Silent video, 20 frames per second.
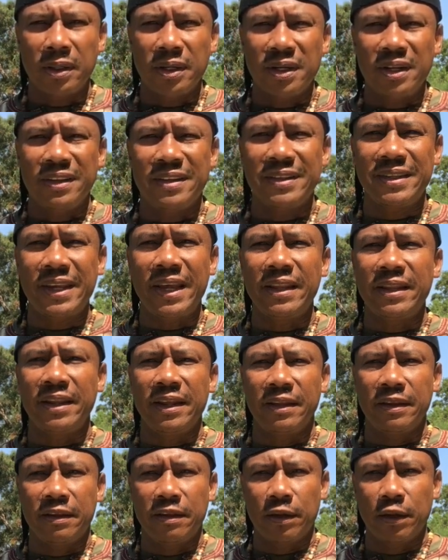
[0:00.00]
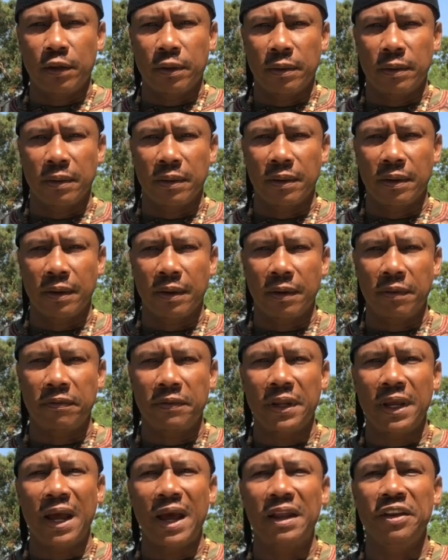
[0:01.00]
the descendant of
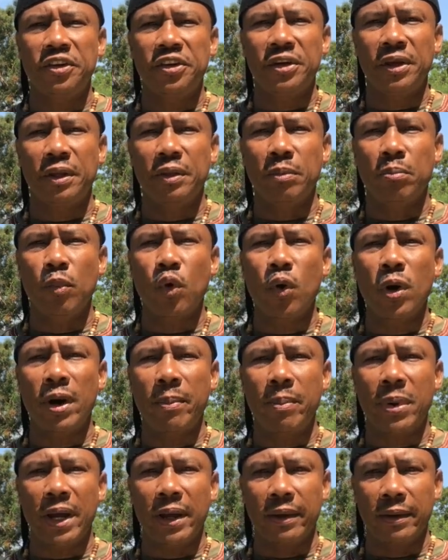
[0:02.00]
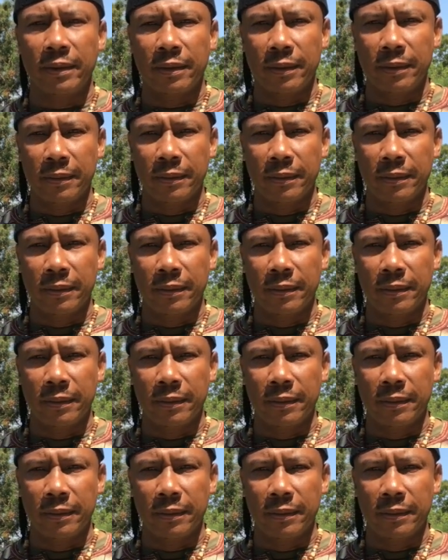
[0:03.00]
the ancient Moabite